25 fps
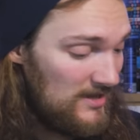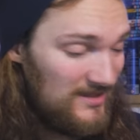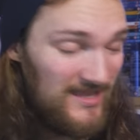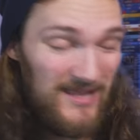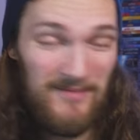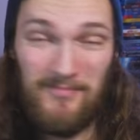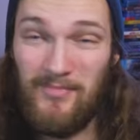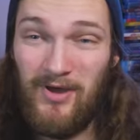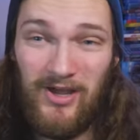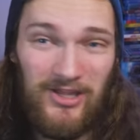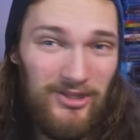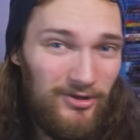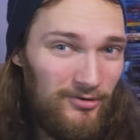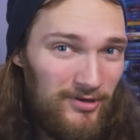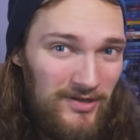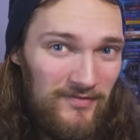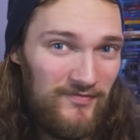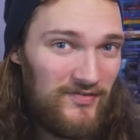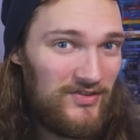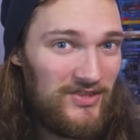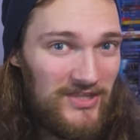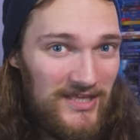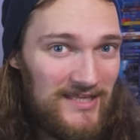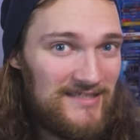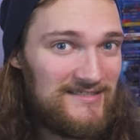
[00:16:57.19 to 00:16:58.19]
they might not
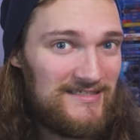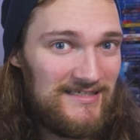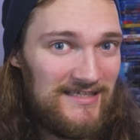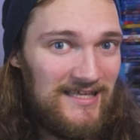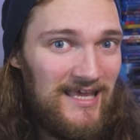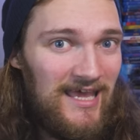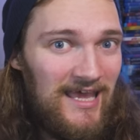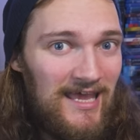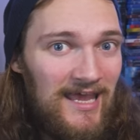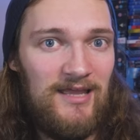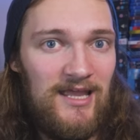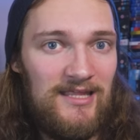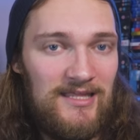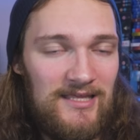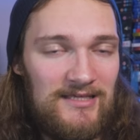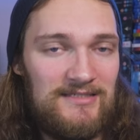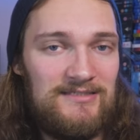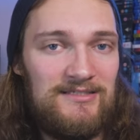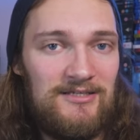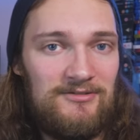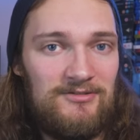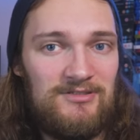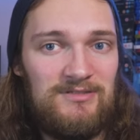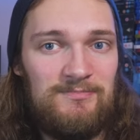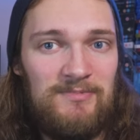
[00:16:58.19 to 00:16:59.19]
even need to get any
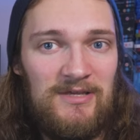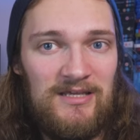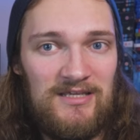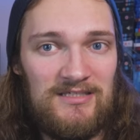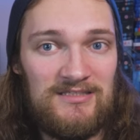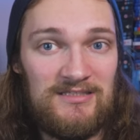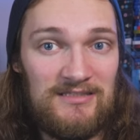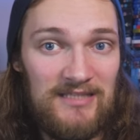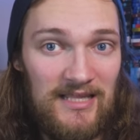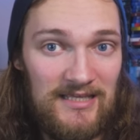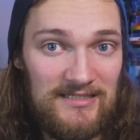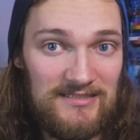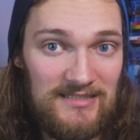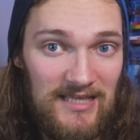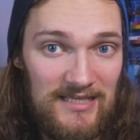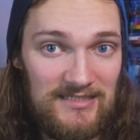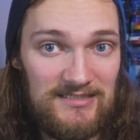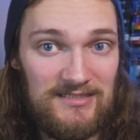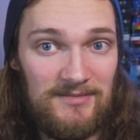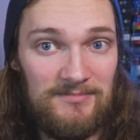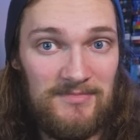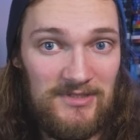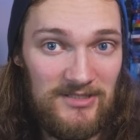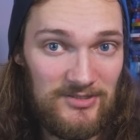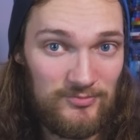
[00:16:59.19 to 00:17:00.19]
external speakers unless that's
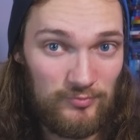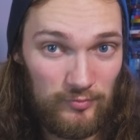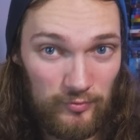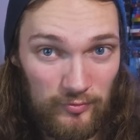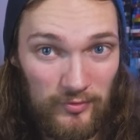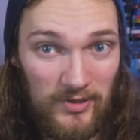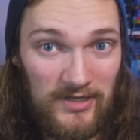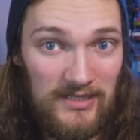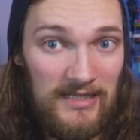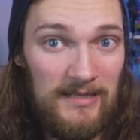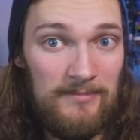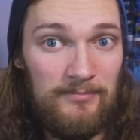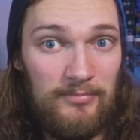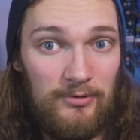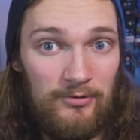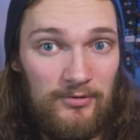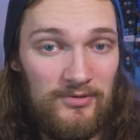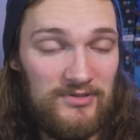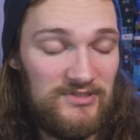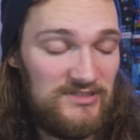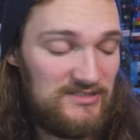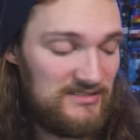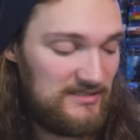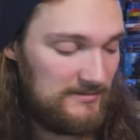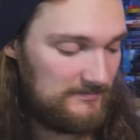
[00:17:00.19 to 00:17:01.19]
something that's really important to